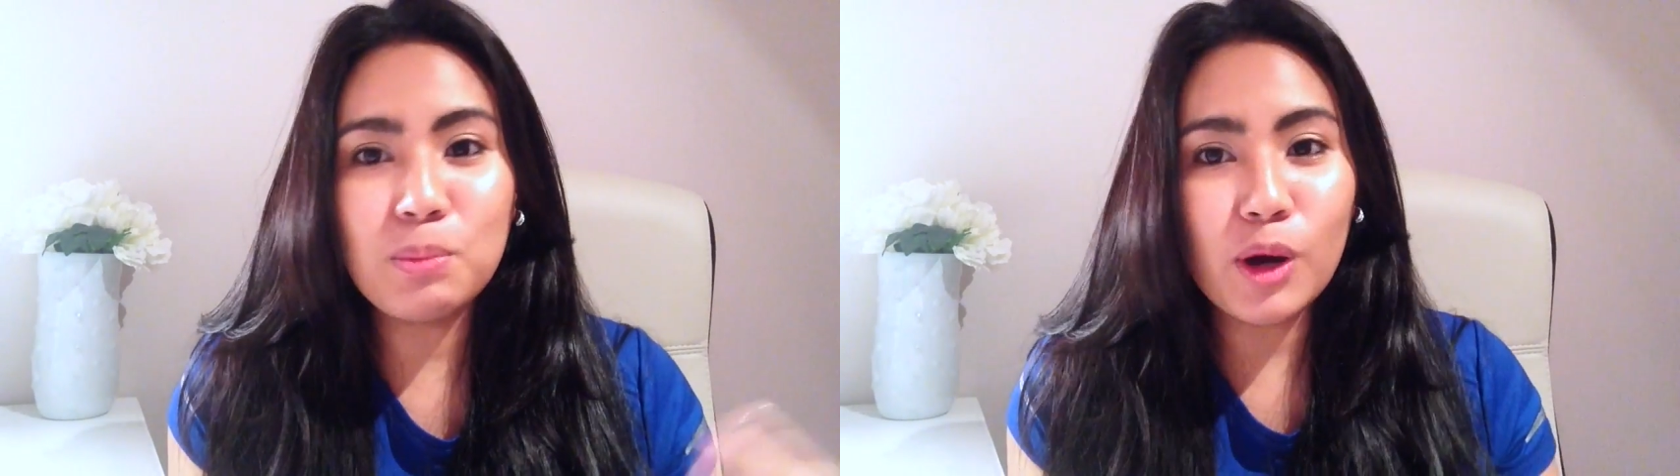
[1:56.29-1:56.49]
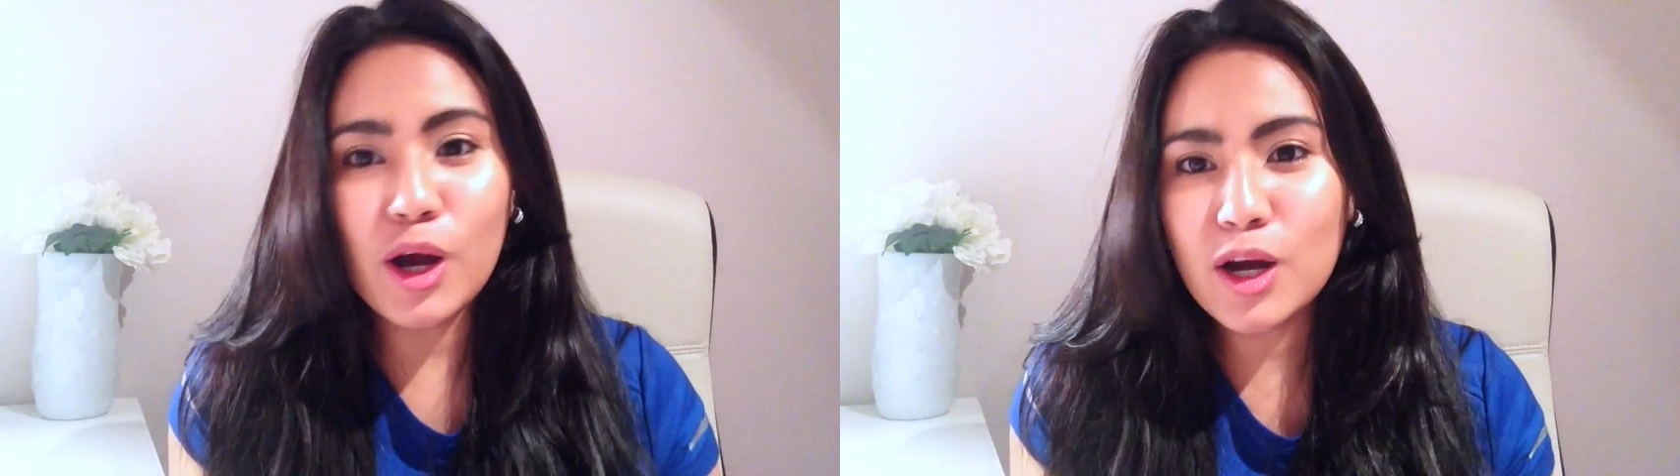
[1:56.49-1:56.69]

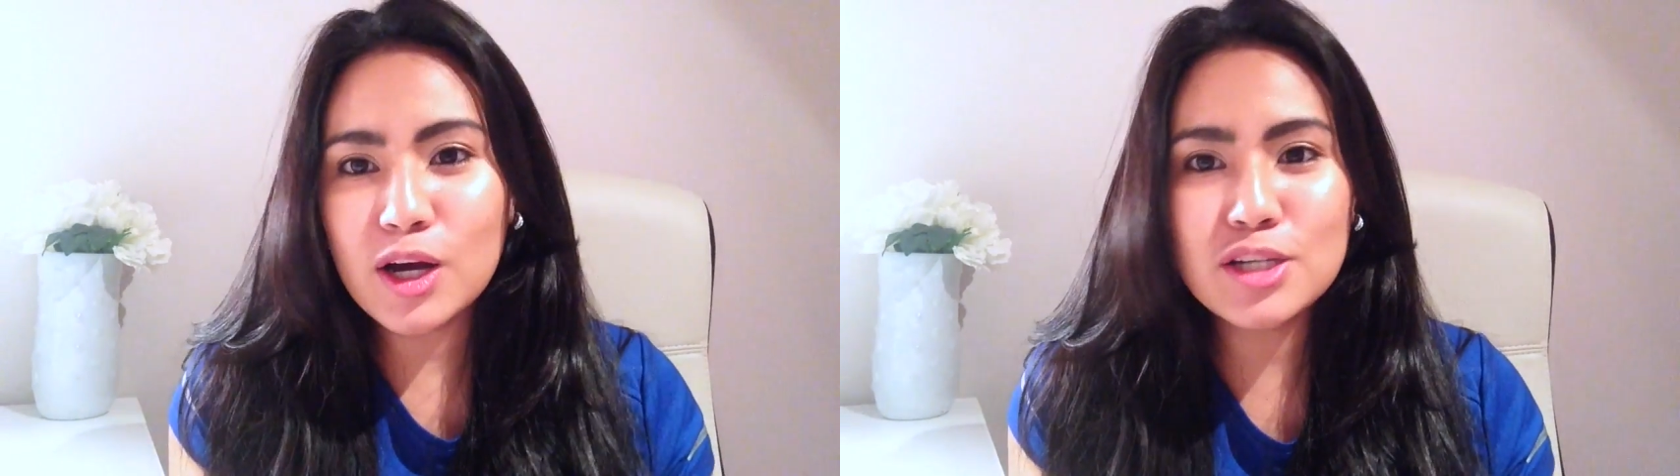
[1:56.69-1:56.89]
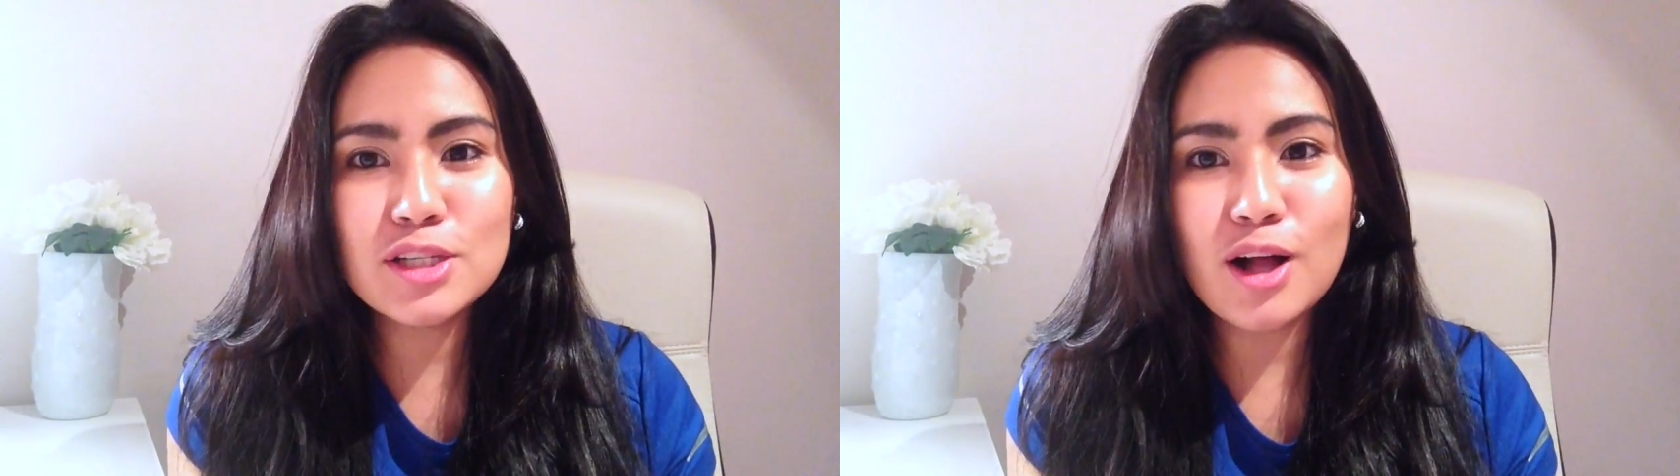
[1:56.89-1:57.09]

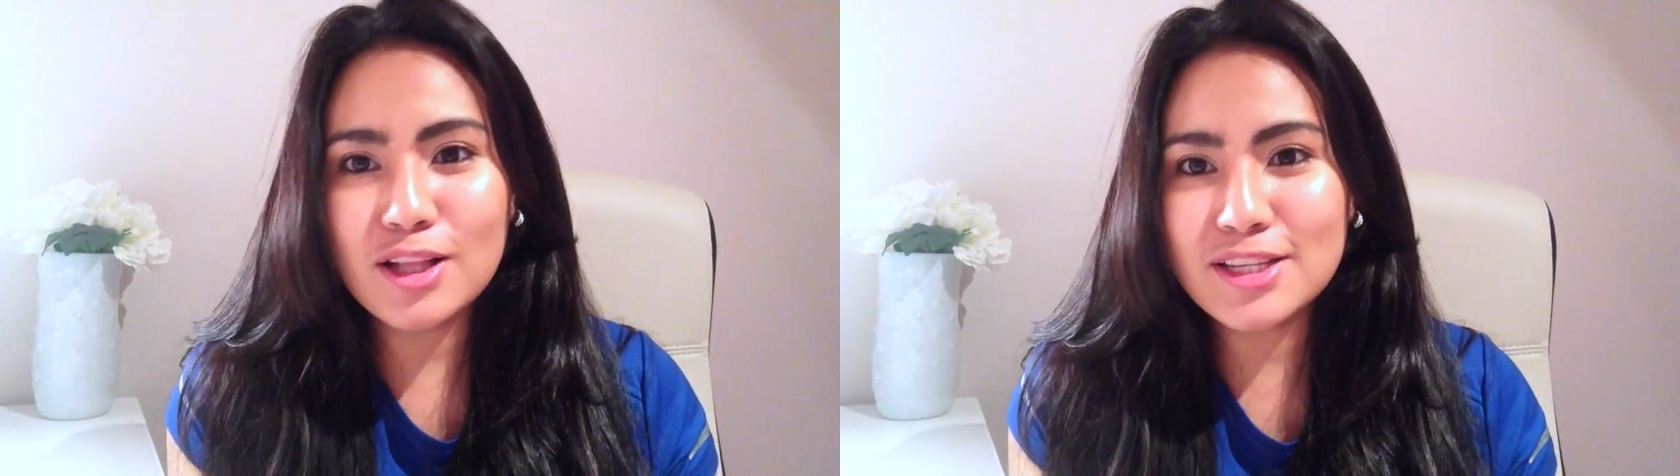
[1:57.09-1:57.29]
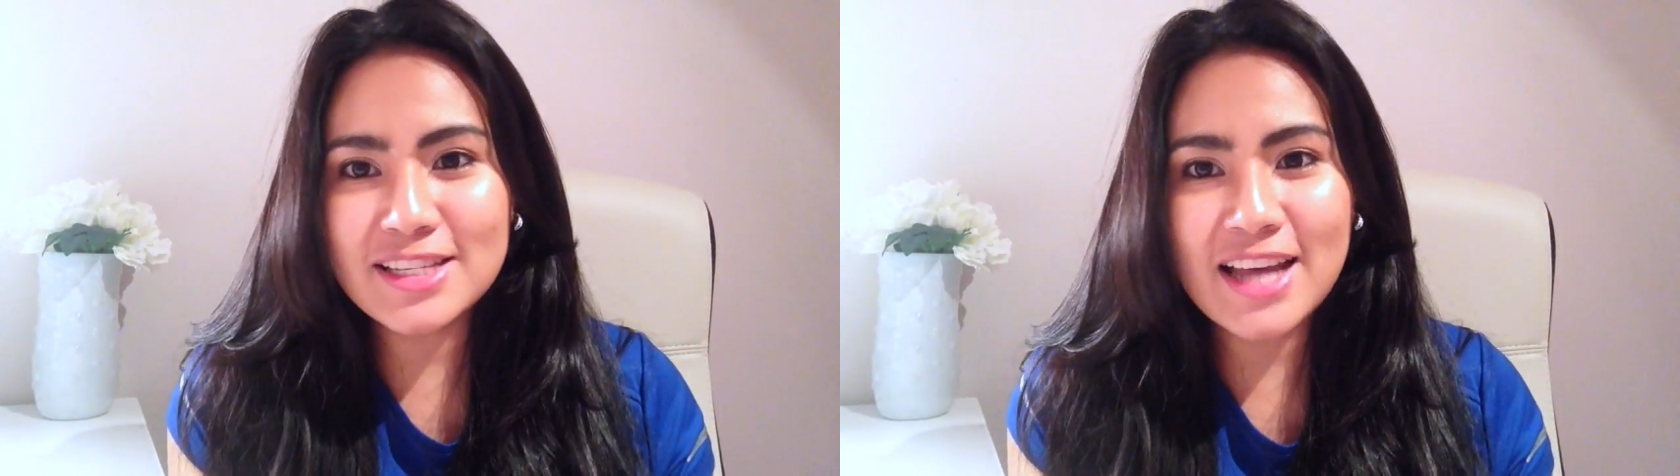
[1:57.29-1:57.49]
burgers
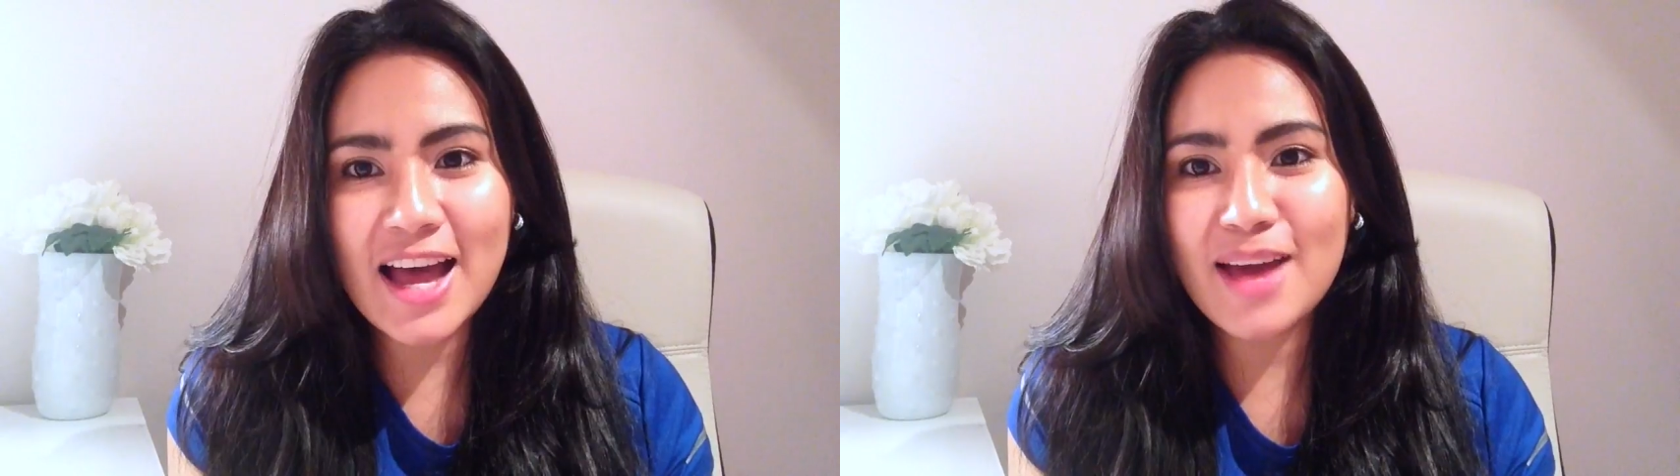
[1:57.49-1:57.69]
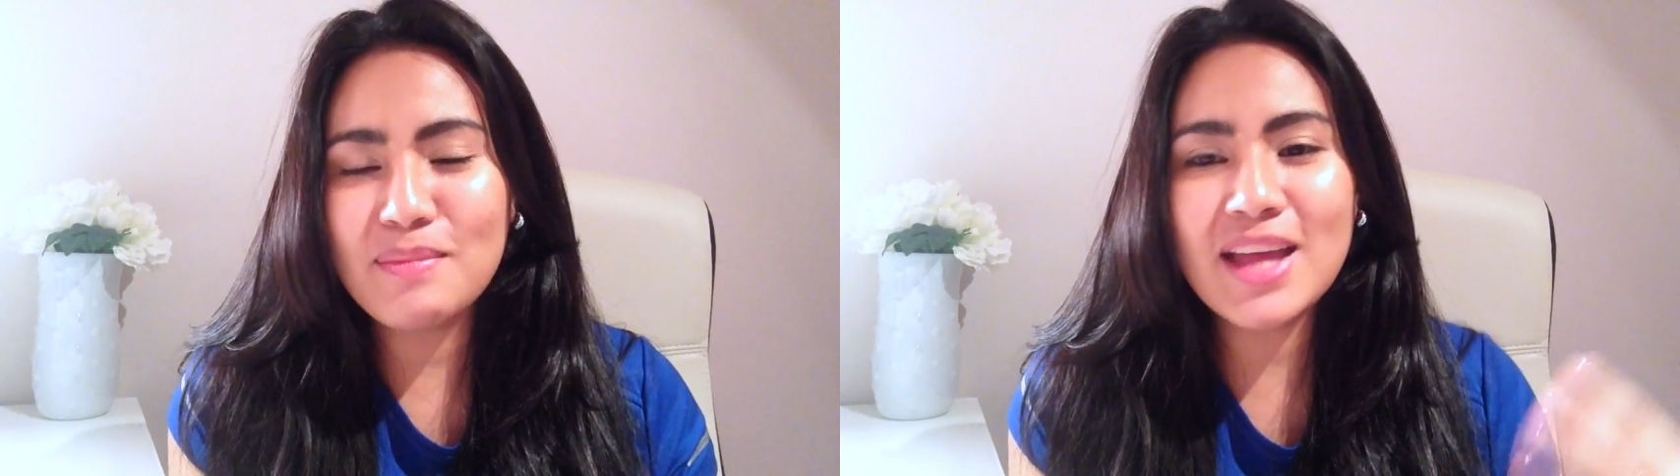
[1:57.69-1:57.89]
all the time,